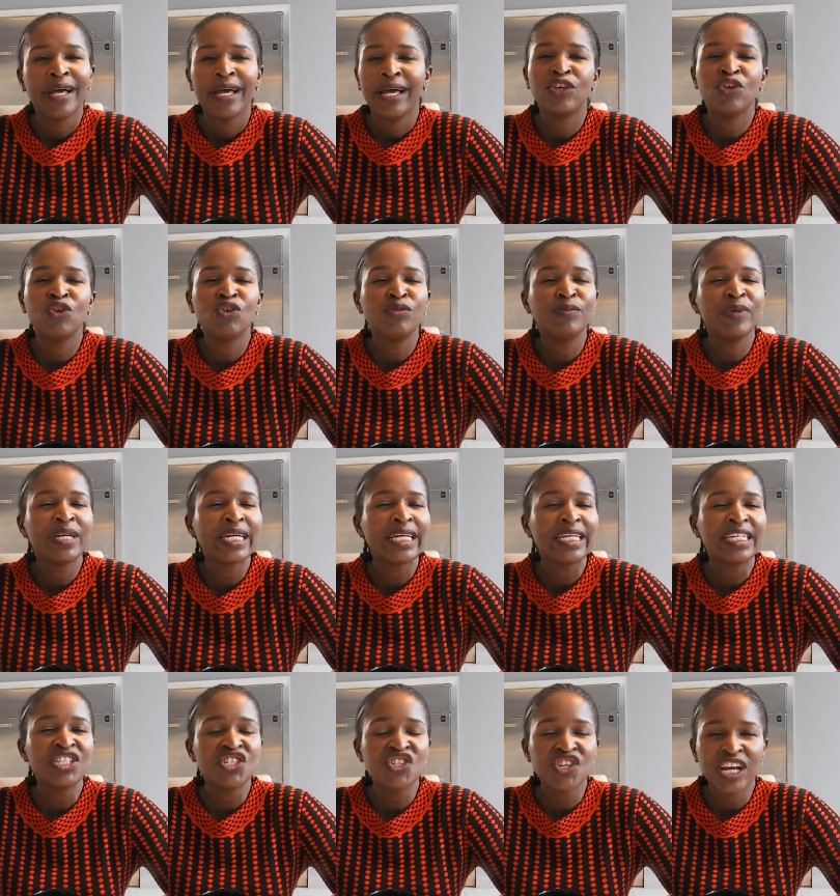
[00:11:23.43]
You'll be
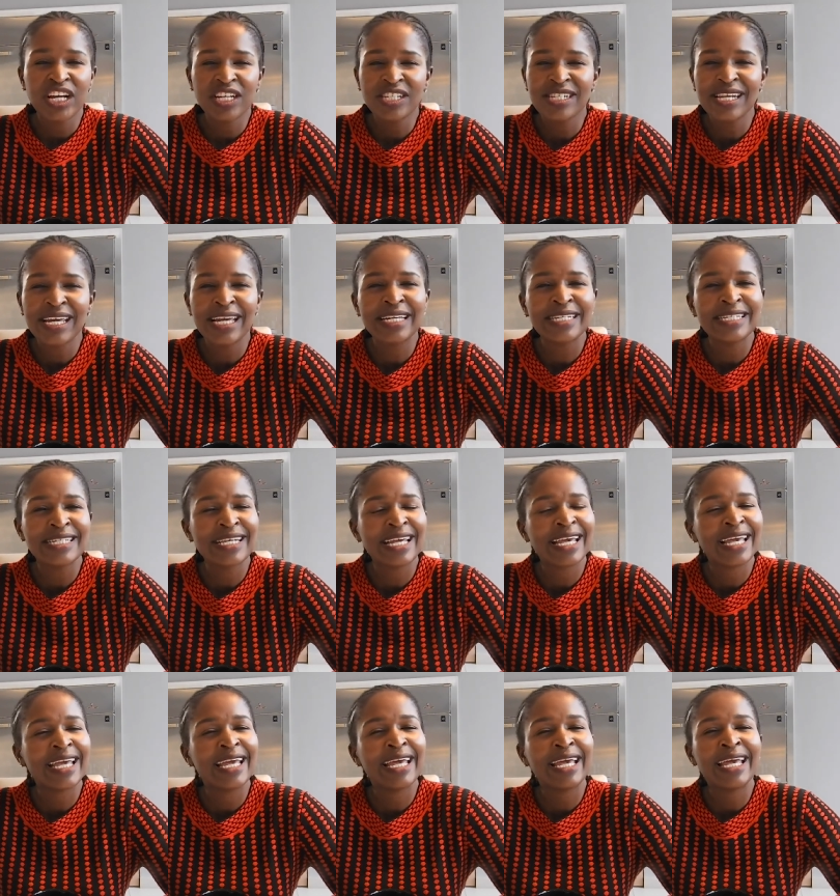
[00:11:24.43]
rejected
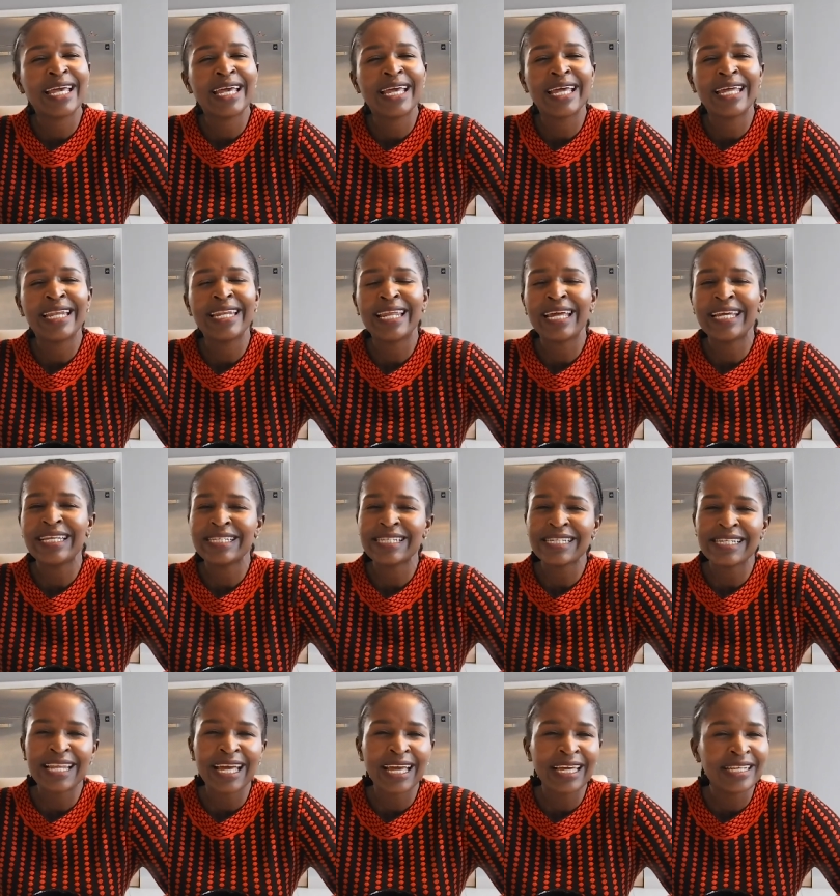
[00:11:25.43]
uh,
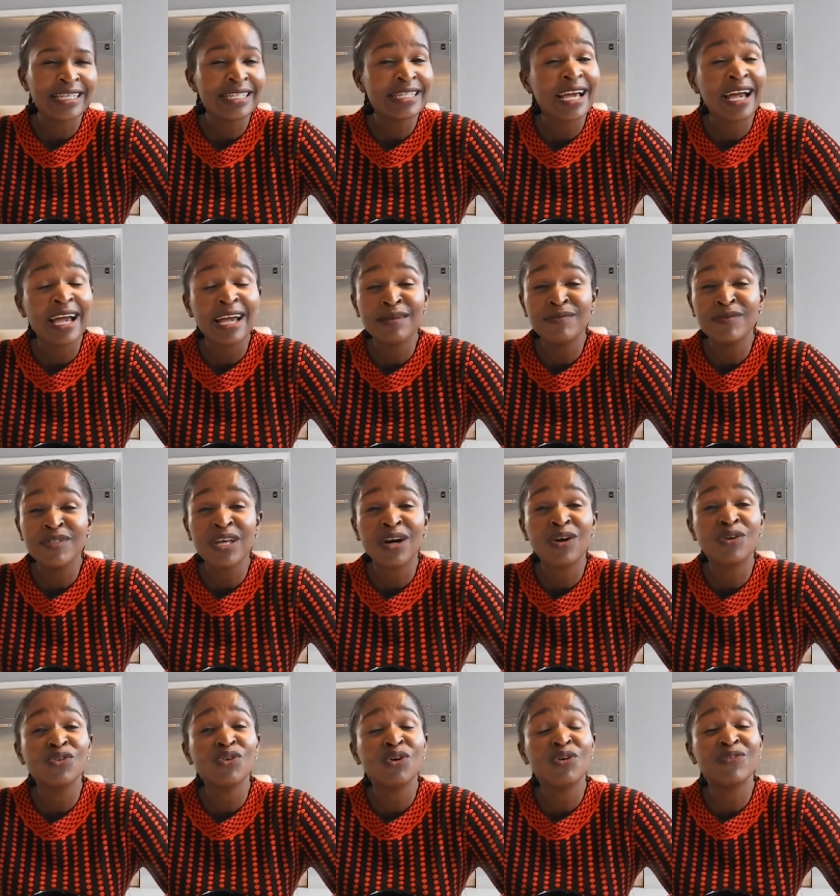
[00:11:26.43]
99 times
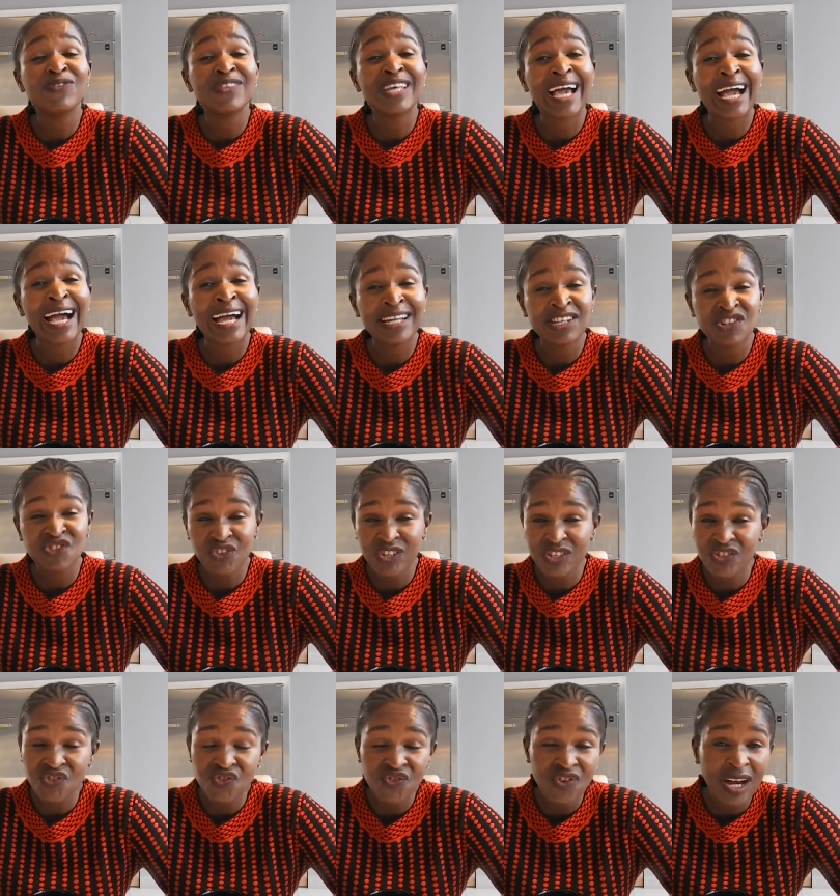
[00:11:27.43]
out of the
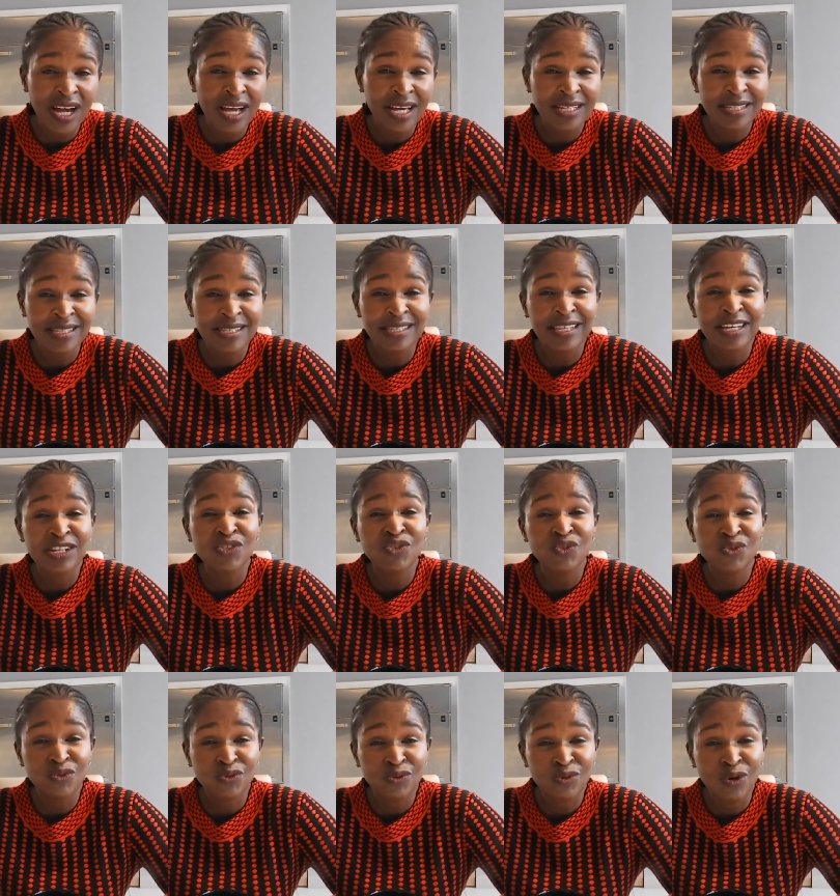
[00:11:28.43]
100 tries
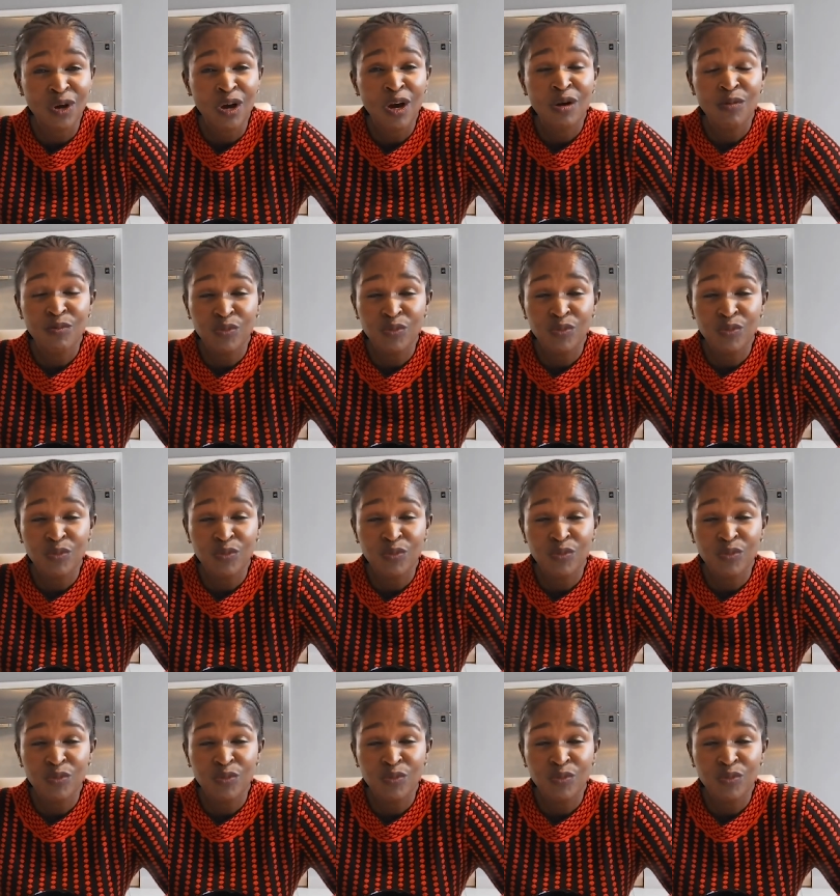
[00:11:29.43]
that you